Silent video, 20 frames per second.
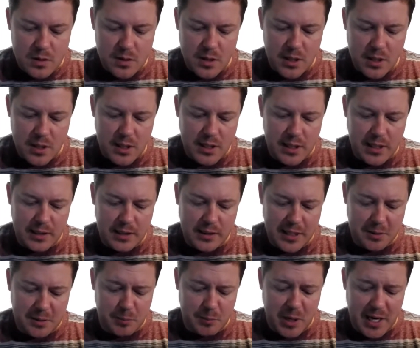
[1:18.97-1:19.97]
I
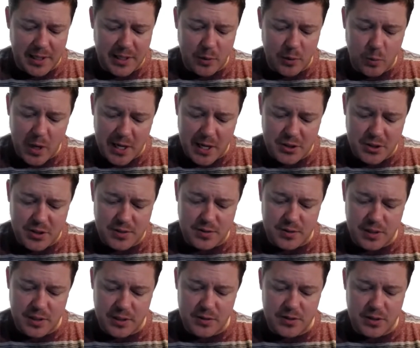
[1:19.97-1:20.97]
like pocket watches,
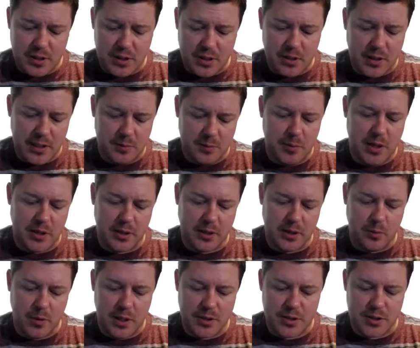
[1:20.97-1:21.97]
and I used to collect pocket
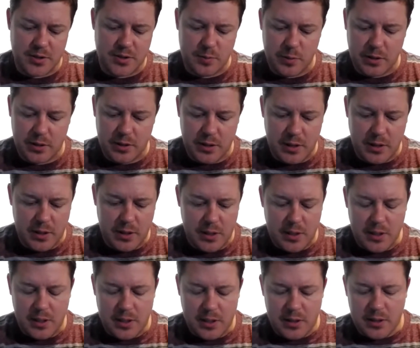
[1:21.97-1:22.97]
watches, but,
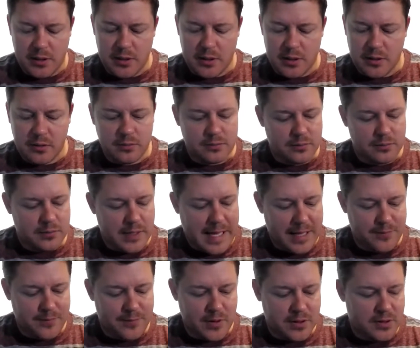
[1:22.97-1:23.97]
you know,
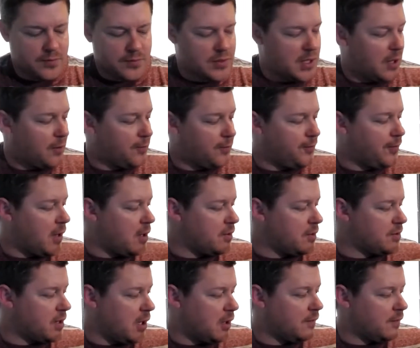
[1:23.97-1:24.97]
advent of cell phones
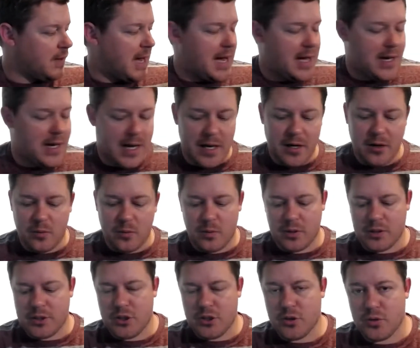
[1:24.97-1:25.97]
and all of that, I don't really
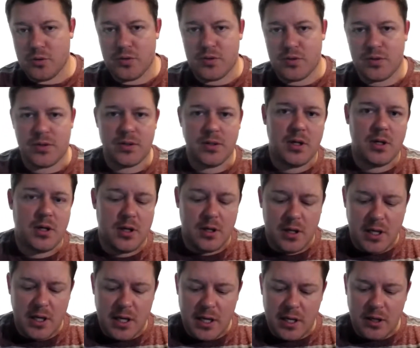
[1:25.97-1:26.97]
use
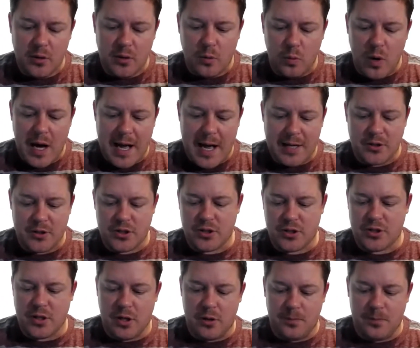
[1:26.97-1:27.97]
a watch.
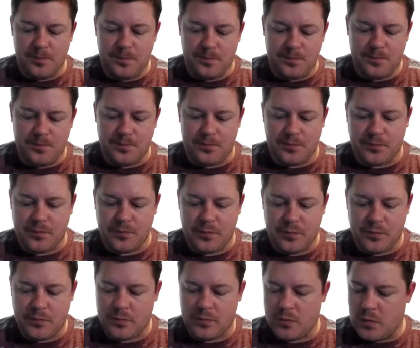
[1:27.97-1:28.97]
So
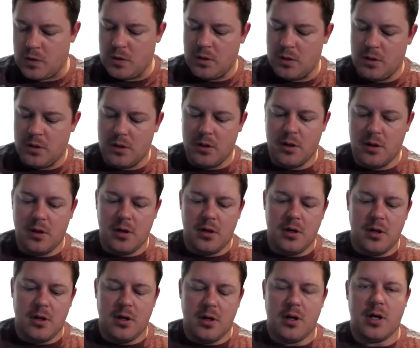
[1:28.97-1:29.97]

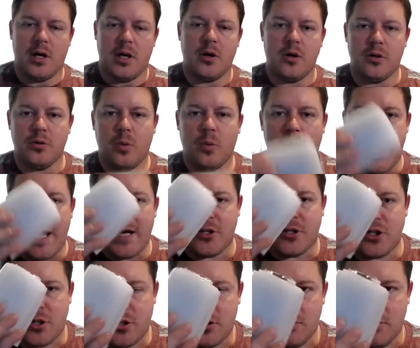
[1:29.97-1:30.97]
I ordered the
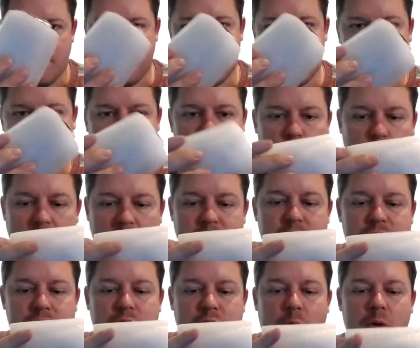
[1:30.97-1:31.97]
watch. Watch
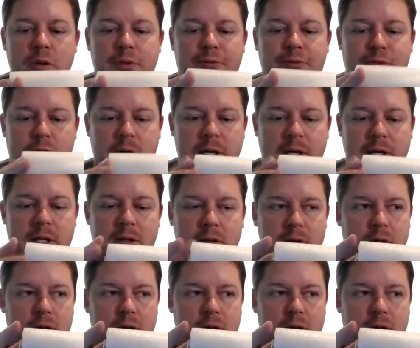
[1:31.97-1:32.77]
is totally free.